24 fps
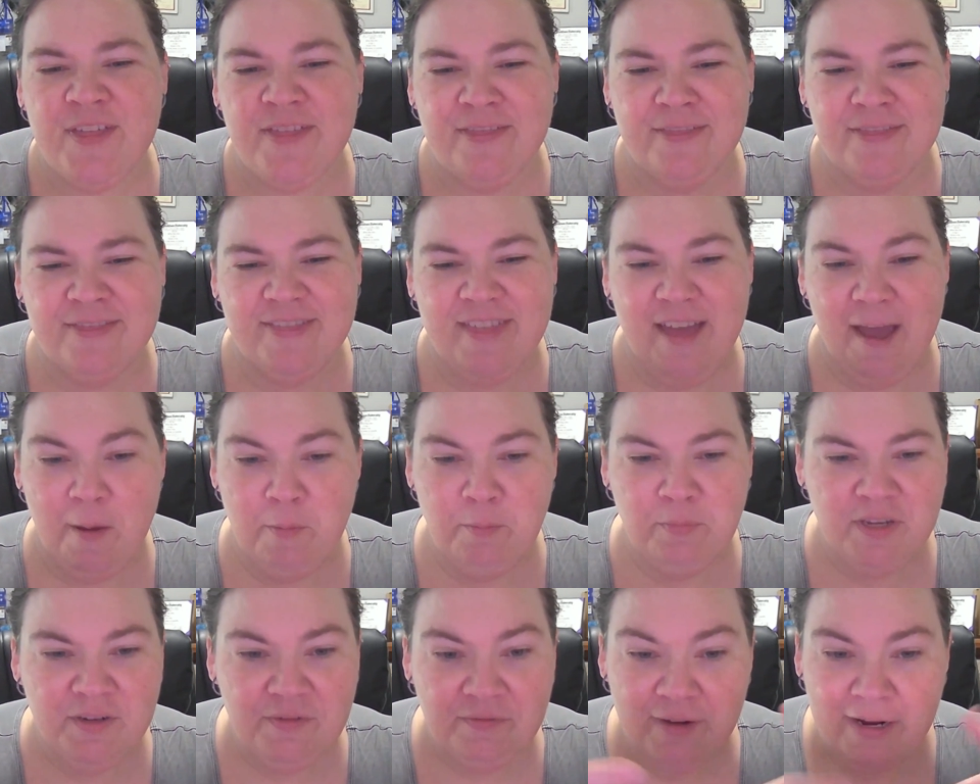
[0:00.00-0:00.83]
with
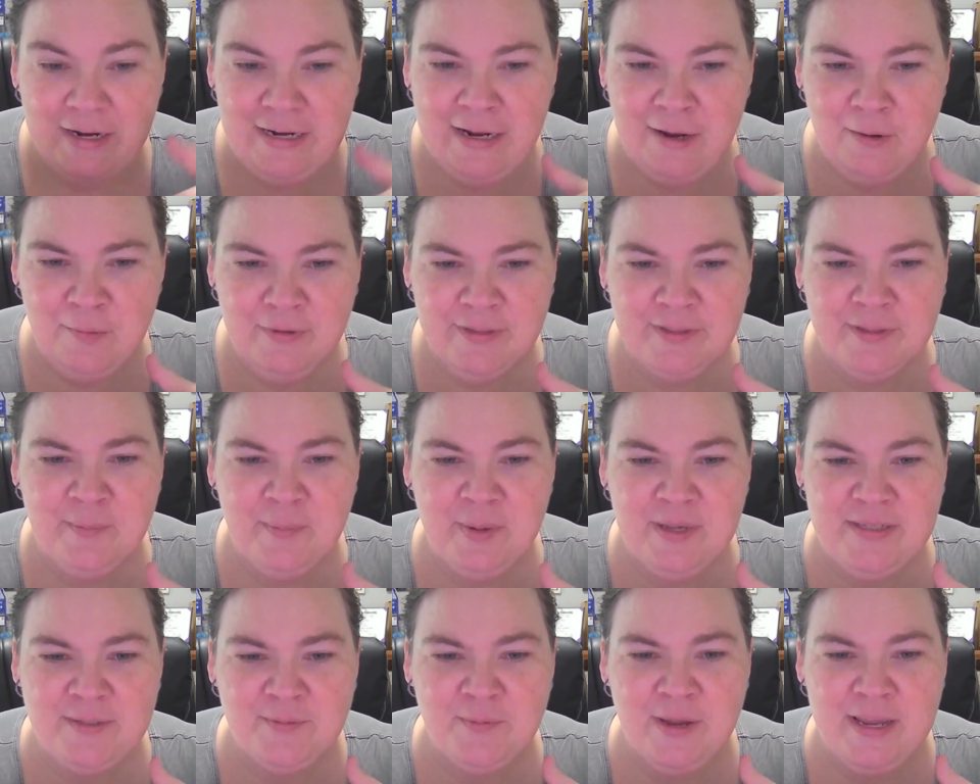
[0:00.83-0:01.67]
them to find out what the
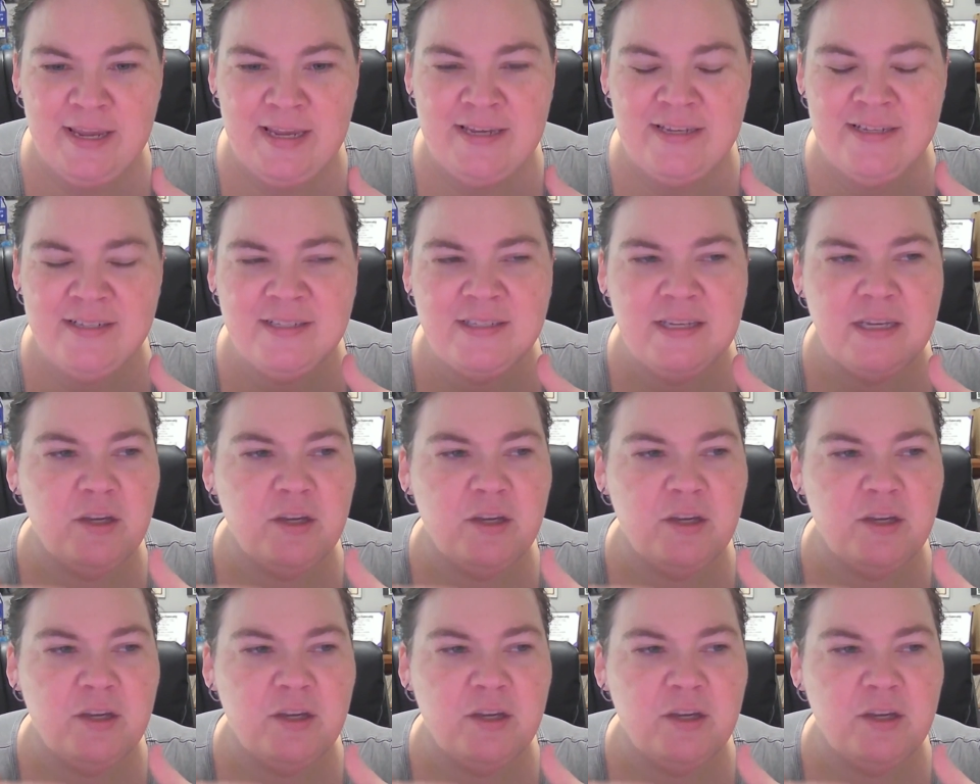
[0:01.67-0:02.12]
best way is.